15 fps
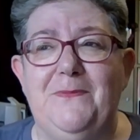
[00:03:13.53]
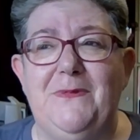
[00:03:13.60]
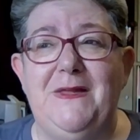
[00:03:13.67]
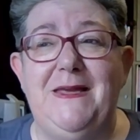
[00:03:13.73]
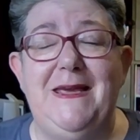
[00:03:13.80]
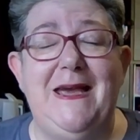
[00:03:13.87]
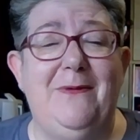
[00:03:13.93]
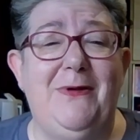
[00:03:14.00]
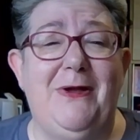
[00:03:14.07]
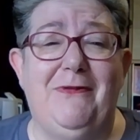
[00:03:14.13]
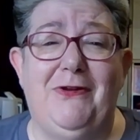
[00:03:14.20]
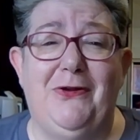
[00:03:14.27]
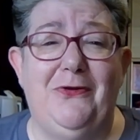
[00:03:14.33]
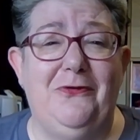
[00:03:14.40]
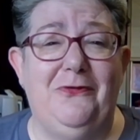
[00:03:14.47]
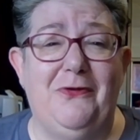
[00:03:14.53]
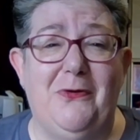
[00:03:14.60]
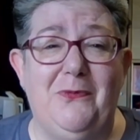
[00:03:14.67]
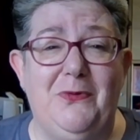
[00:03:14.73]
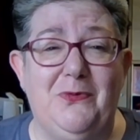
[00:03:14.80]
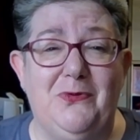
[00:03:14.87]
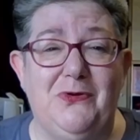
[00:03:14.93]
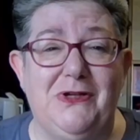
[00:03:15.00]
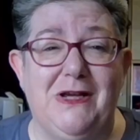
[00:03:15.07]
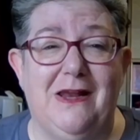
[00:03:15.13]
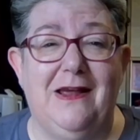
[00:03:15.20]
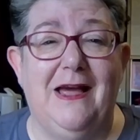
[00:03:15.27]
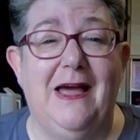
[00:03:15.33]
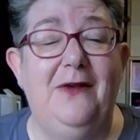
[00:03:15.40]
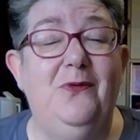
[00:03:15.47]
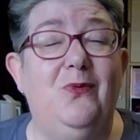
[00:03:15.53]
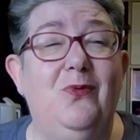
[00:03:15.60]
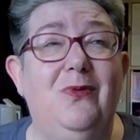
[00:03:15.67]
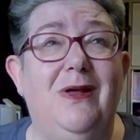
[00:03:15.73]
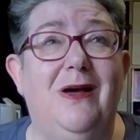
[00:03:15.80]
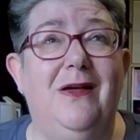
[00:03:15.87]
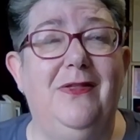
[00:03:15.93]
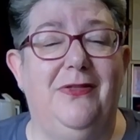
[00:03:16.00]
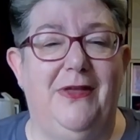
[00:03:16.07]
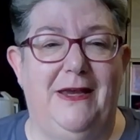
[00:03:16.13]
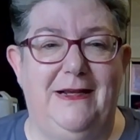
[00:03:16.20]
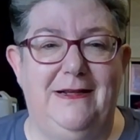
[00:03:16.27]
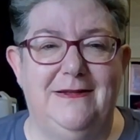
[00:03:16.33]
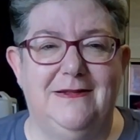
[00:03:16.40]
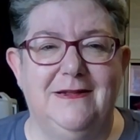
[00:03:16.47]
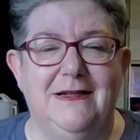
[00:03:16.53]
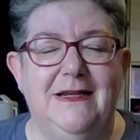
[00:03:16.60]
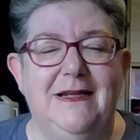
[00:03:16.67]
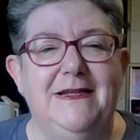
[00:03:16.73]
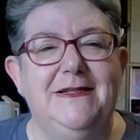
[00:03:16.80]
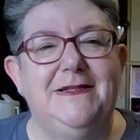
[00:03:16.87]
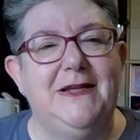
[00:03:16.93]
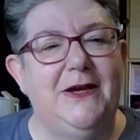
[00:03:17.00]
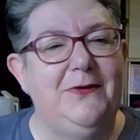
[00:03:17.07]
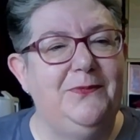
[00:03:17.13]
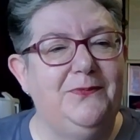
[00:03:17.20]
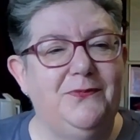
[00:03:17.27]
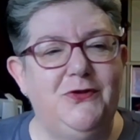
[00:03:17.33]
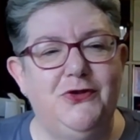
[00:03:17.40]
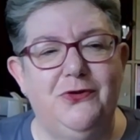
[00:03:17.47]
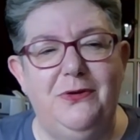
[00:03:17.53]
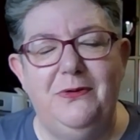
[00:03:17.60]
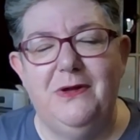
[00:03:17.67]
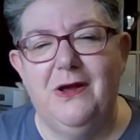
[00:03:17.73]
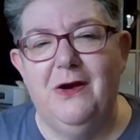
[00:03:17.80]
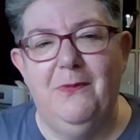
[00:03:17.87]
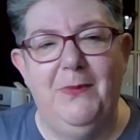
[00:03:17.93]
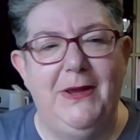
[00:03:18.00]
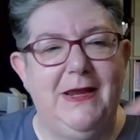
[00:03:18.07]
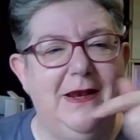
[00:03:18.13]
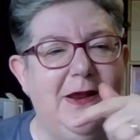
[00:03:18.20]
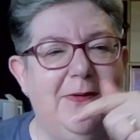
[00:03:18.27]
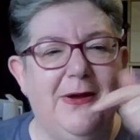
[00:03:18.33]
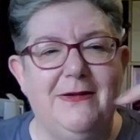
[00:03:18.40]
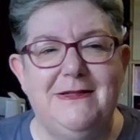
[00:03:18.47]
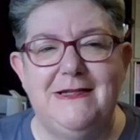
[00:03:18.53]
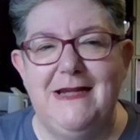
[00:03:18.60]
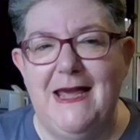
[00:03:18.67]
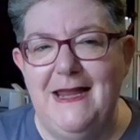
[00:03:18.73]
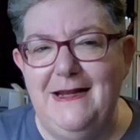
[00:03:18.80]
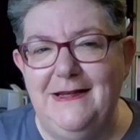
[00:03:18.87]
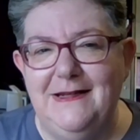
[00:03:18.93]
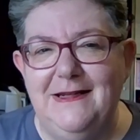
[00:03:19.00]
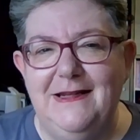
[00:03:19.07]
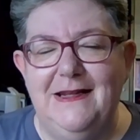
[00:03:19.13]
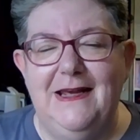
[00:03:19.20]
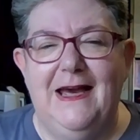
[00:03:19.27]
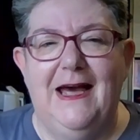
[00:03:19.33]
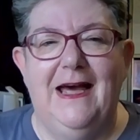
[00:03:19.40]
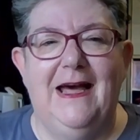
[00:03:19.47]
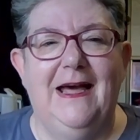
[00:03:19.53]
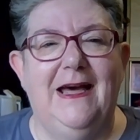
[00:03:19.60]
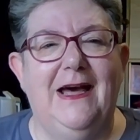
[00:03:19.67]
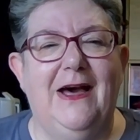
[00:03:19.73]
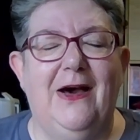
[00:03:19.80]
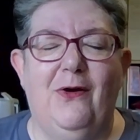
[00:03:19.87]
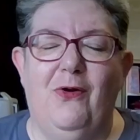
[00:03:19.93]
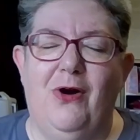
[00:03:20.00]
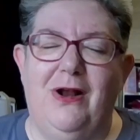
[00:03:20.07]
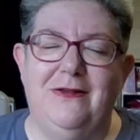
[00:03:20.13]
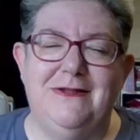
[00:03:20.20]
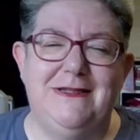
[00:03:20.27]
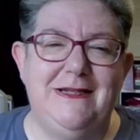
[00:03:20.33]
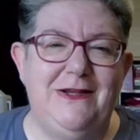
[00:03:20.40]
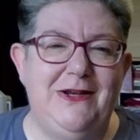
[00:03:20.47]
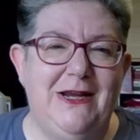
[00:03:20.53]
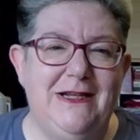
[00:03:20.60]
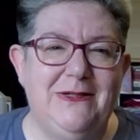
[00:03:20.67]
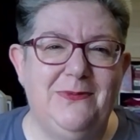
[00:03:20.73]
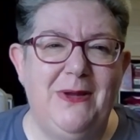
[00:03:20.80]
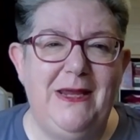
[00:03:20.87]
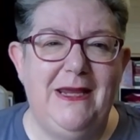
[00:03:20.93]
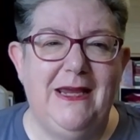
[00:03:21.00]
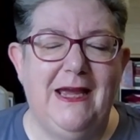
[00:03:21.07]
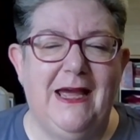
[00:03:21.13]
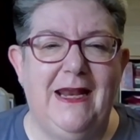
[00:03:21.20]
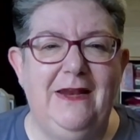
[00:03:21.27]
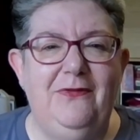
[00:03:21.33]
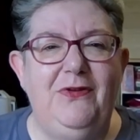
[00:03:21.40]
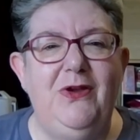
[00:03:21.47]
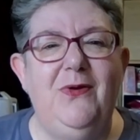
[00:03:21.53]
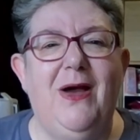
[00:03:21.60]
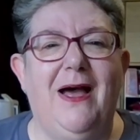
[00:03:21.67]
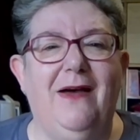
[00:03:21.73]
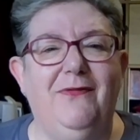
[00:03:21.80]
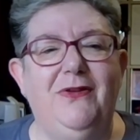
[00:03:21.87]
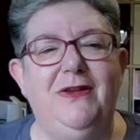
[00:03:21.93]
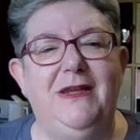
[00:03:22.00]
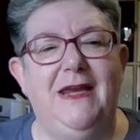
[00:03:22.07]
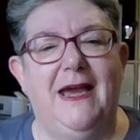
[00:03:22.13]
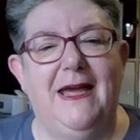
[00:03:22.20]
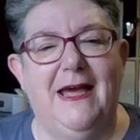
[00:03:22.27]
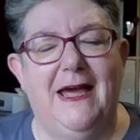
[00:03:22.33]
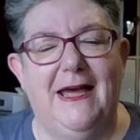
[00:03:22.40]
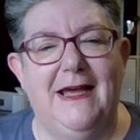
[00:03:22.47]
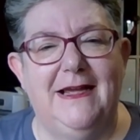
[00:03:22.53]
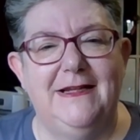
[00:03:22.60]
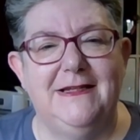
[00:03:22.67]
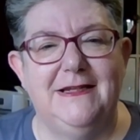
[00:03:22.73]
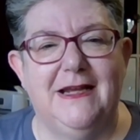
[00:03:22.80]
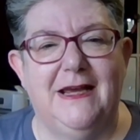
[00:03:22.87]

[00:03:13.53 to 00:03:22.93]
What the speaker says: yeah, we have a lot of fun with watercolour and all other things. So join the Card Making Know-How today, or I'll see you next week. And if you haven't yet had